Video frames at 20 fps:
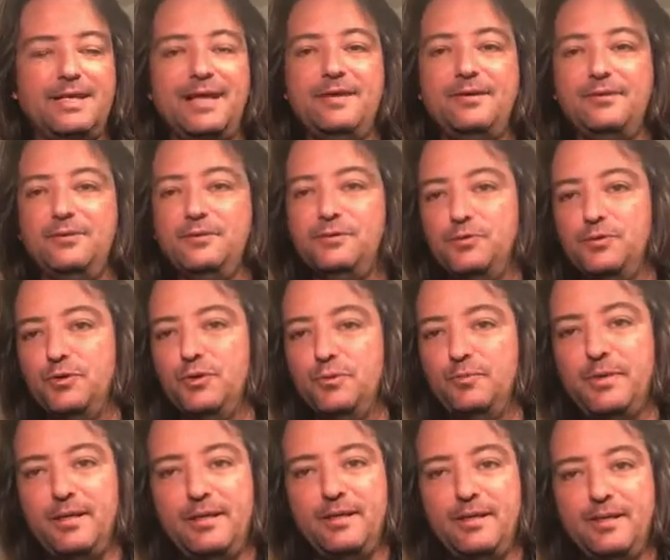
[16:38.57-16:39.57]
standard
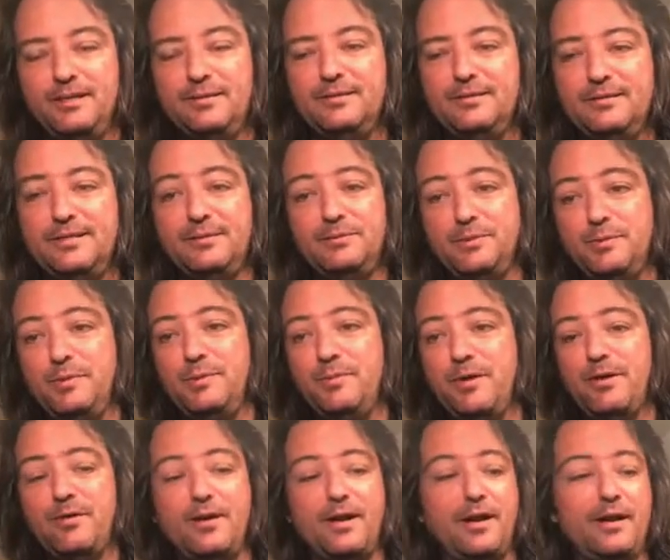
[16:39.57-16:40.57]
droop, and it
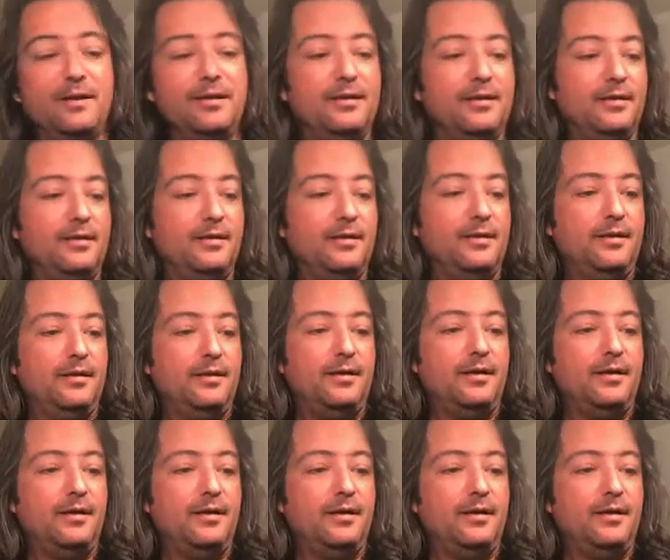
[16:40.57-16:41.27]
seems to be about right.